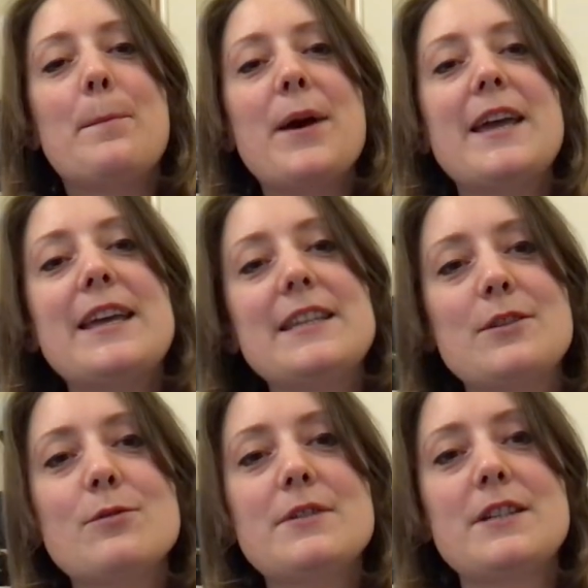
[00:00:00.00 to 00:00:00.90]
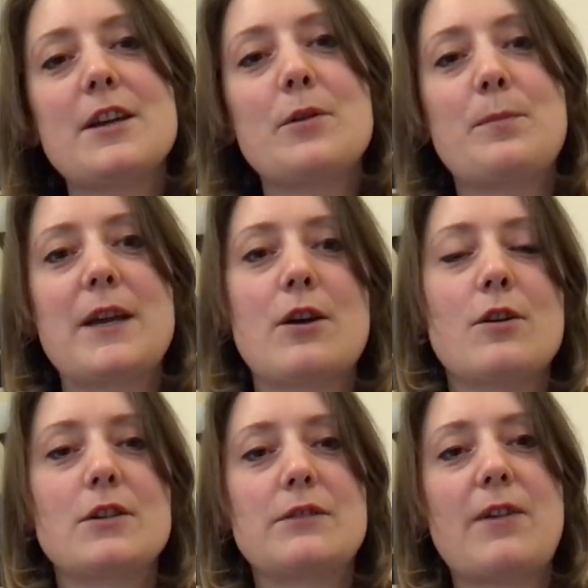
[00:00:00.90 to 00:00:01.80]
But it's also
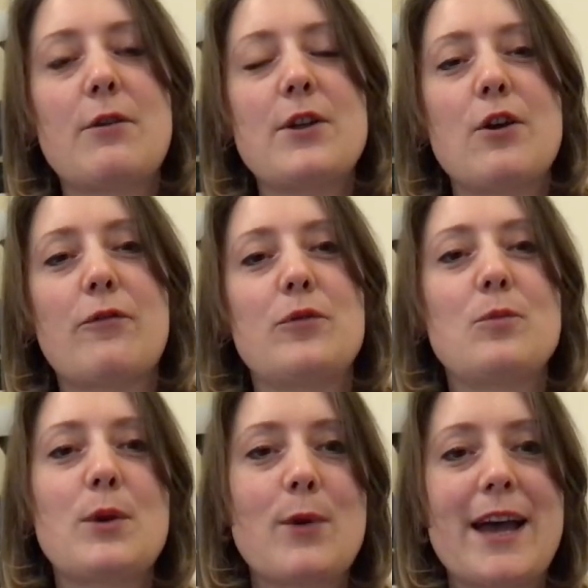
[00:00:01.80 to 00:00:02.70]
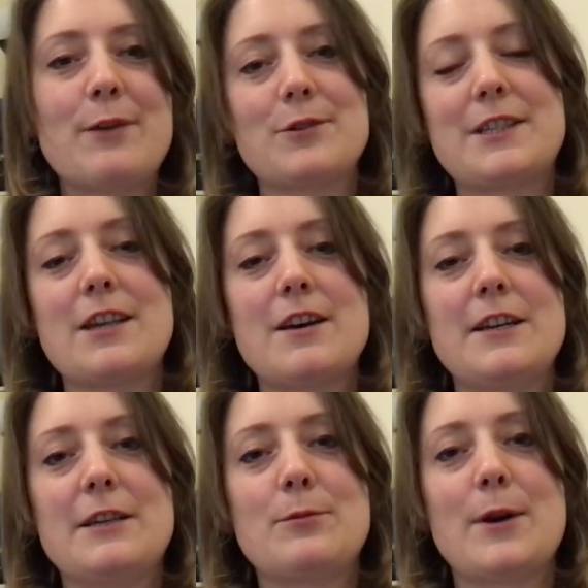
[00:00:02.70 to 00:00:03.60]
because very often we were
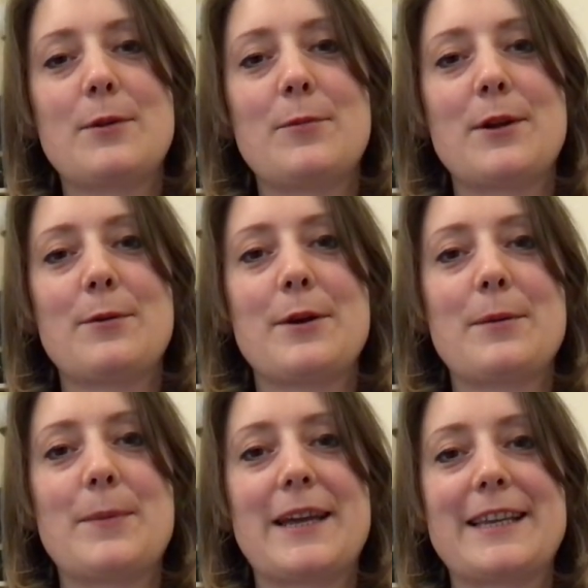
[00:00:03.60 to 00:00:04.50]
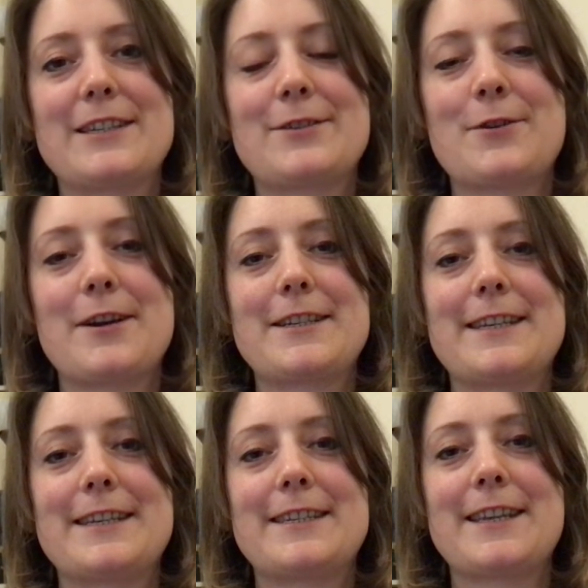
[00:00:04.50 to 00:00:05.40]
outside when we were being
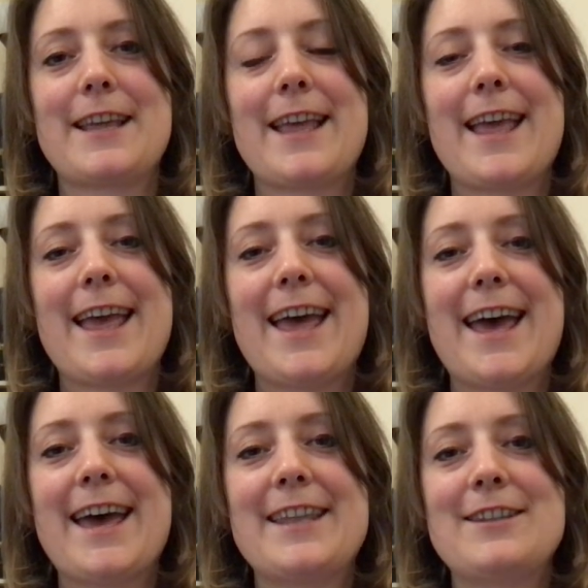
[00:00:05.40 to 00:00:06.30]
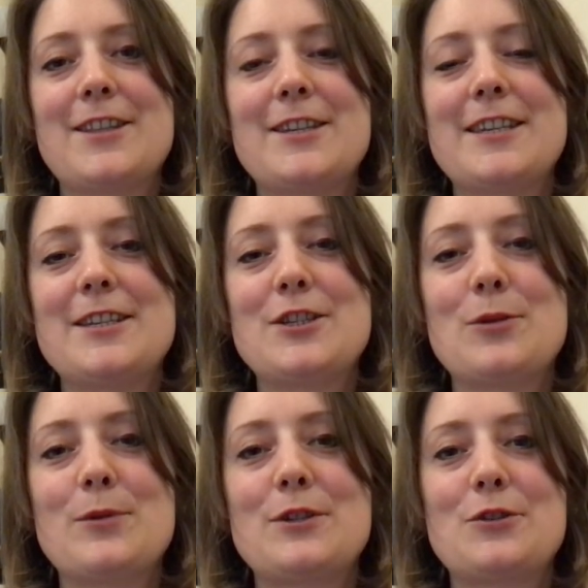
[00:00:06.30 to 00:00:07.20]
instructed, and the
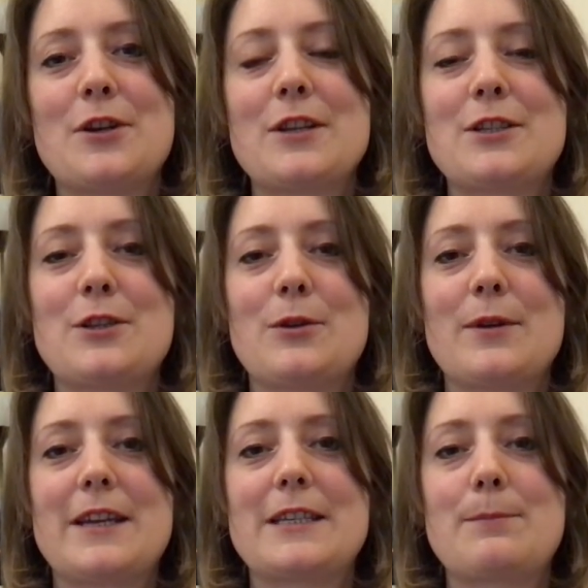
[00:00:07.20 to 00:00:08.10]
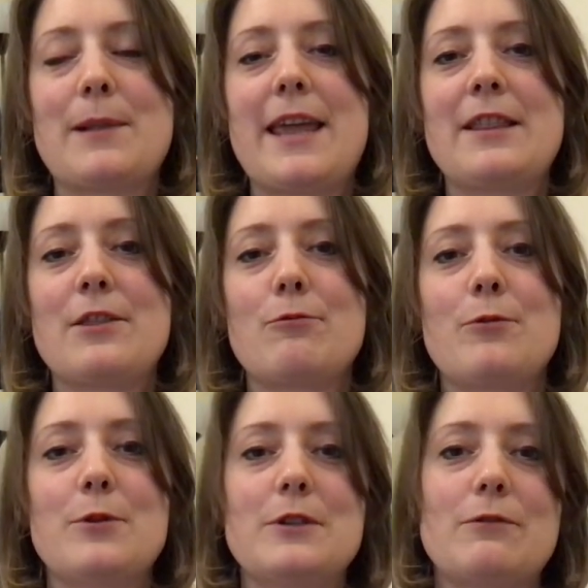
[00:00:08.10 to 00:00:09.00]
teacher was trying to explain the
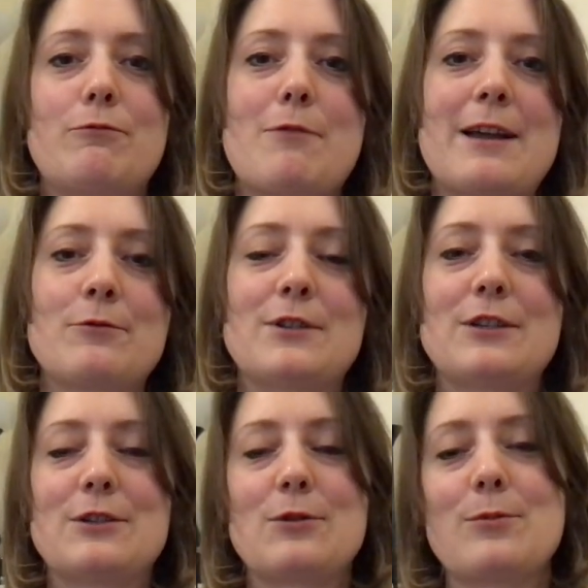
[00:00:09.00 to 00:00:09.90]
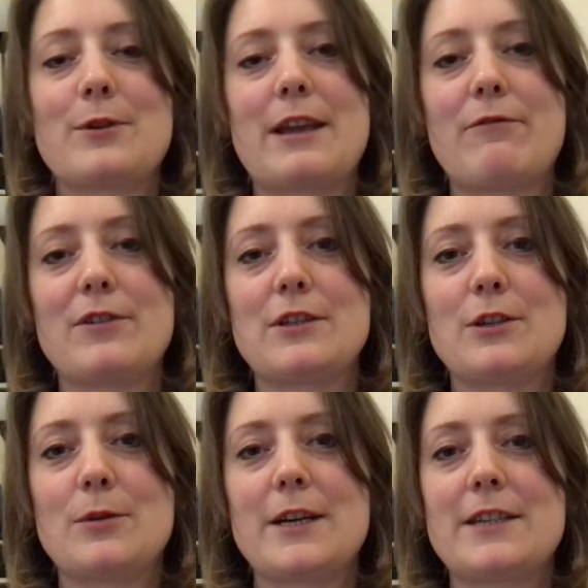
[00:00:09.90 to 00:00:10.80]
rules of rounders or whatever
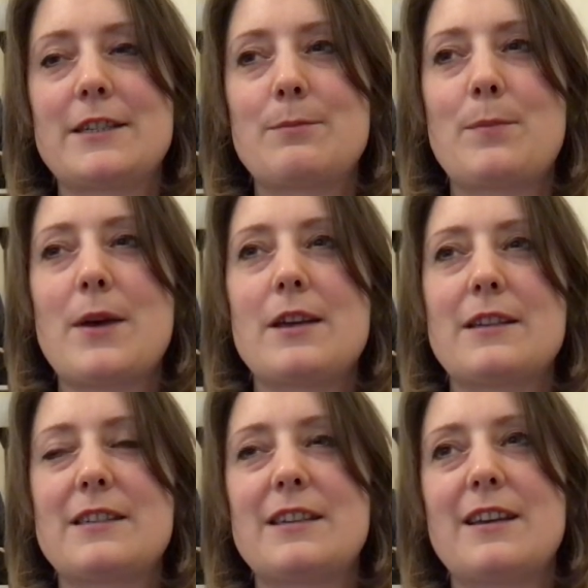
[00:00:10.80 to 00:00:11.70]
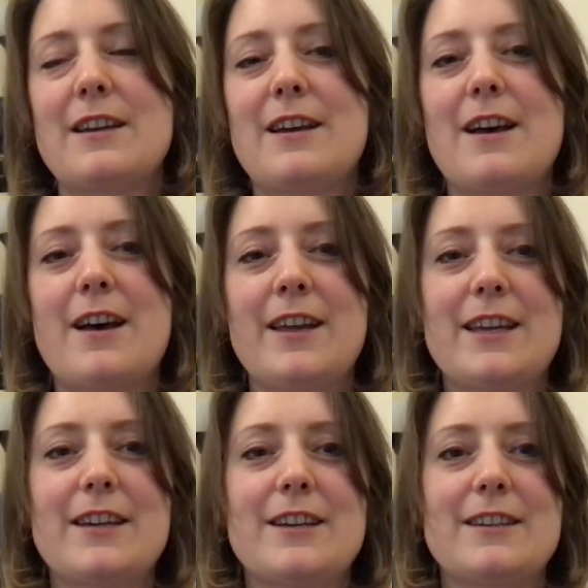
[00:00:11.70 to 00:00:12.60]
to us, but
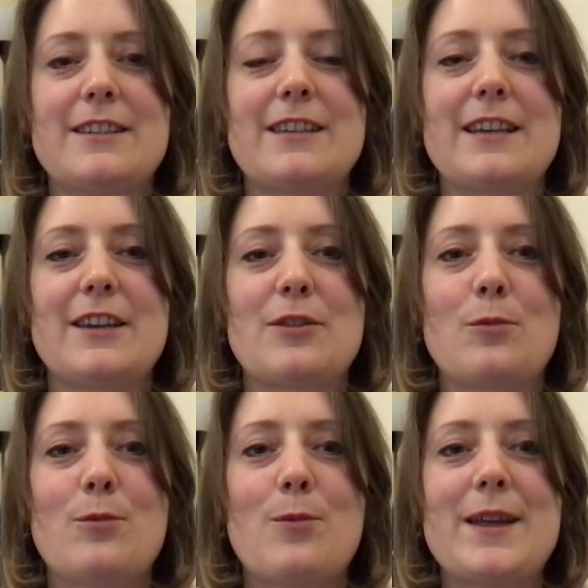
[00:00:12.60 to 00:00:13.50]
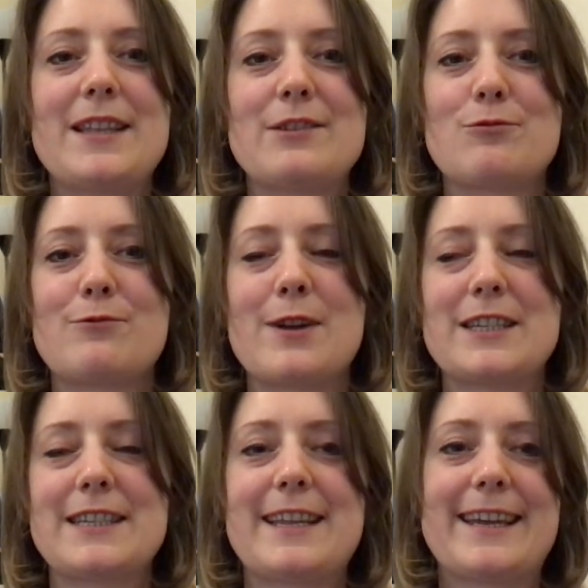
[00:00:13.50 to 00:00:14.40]
I could hear the wind
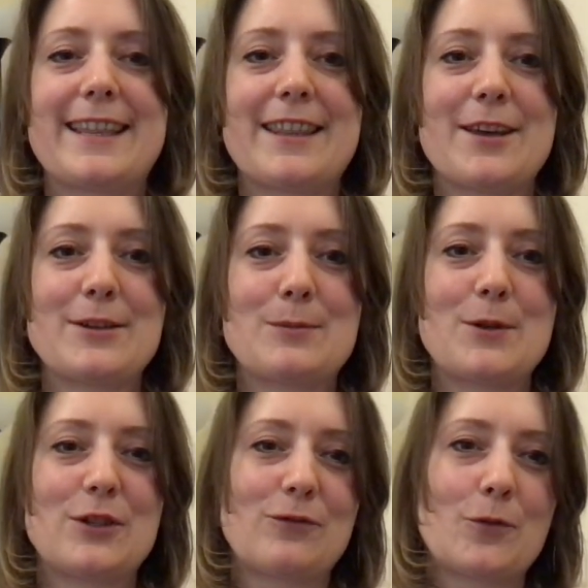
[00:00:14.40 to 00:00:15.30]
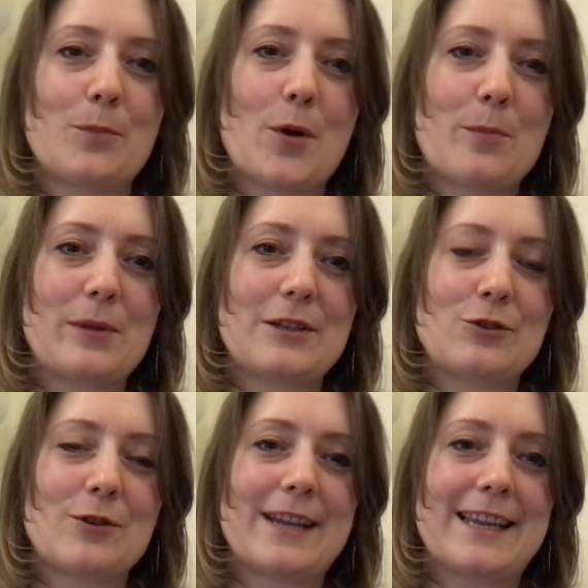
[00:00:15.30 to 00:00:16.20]
rustling in those beautiful poplar
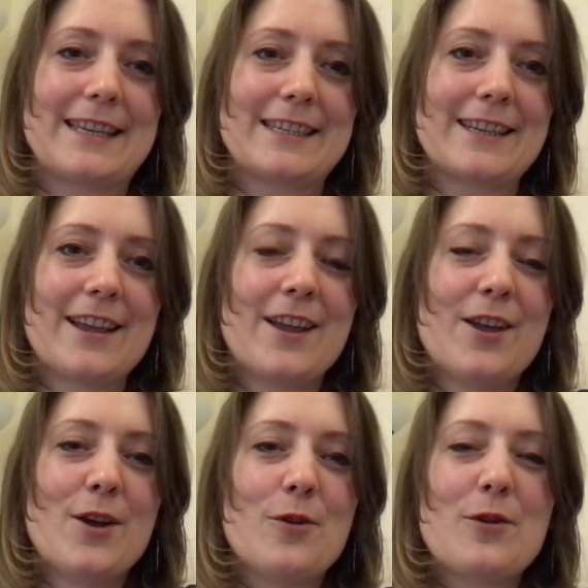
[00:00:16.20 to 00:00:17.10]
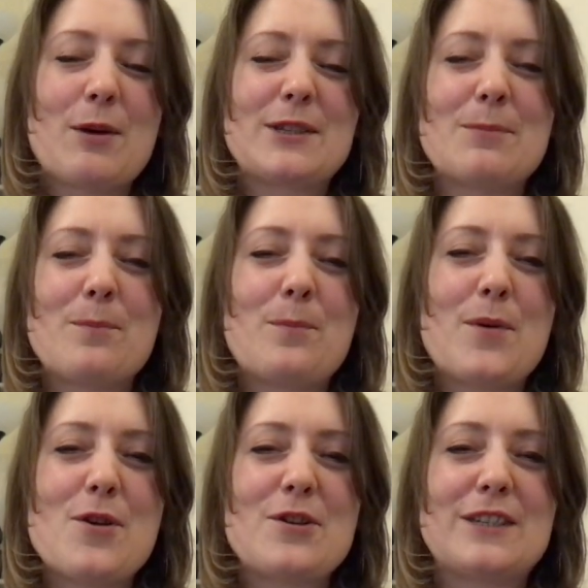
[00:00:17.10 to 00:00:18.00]
trees, or there were some
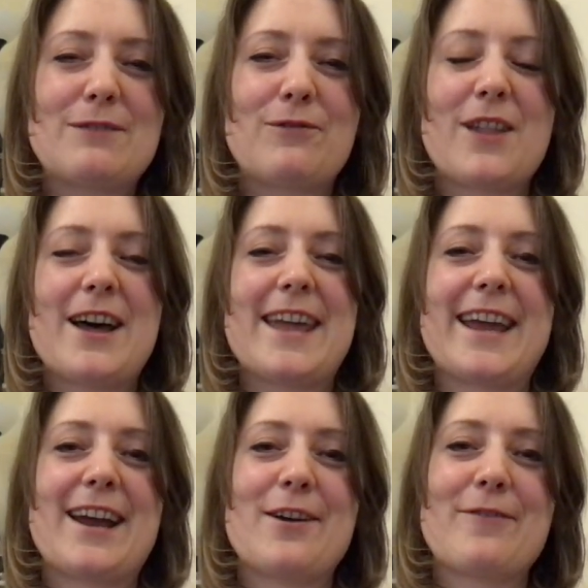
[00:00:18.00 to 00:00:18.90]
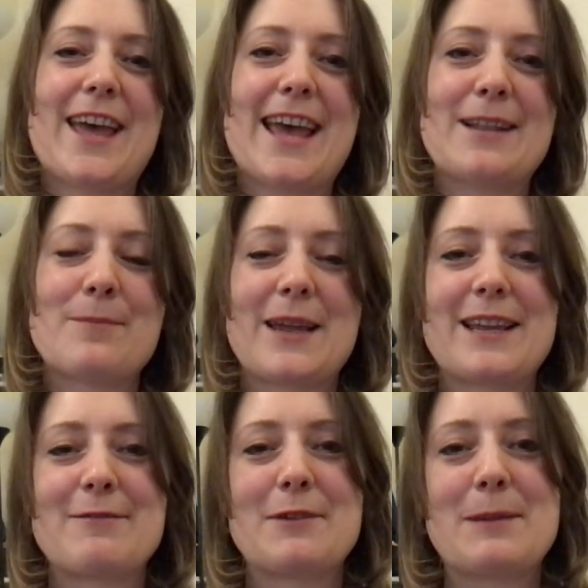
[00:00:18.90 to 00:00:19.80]
birds flying overhead
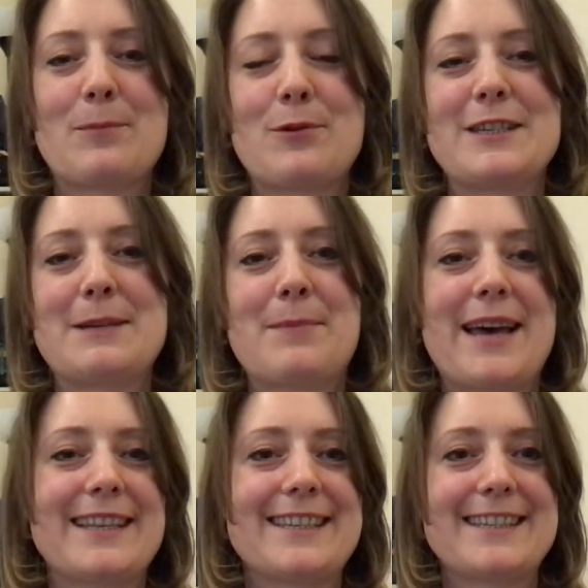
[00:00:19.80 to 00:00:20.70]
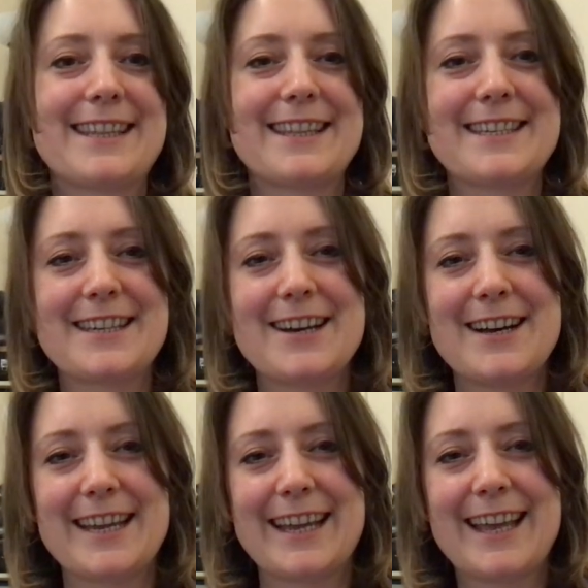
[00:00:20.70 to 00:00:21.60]
making really pretty patterns in the
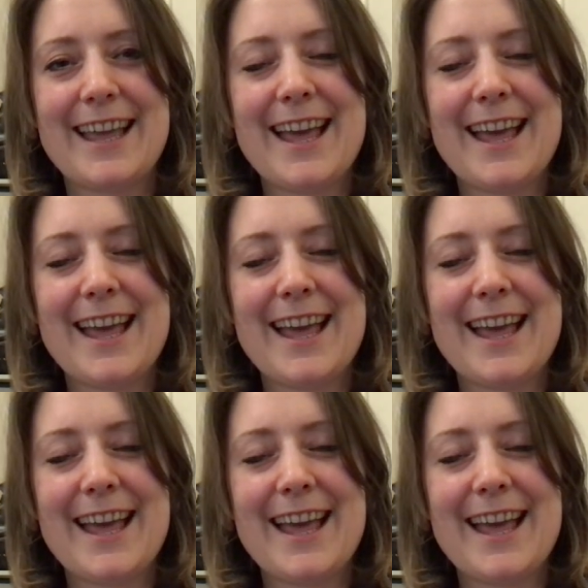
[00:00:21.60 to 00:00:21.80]
sky.